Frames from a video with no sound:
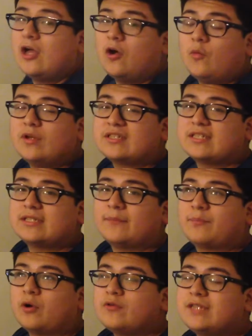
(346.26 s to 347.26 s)
which is a
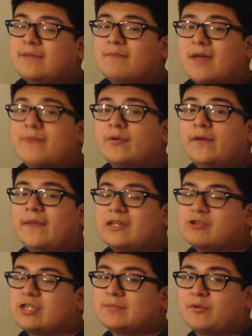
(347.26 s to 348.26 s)
protein membrane that
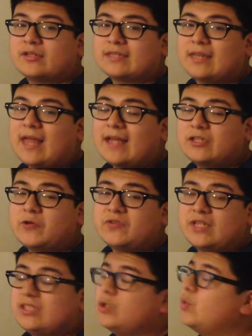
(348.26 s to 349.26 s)
transports lactose
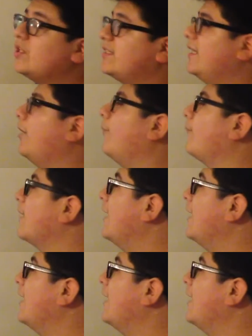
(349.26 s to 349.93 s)
into the cell.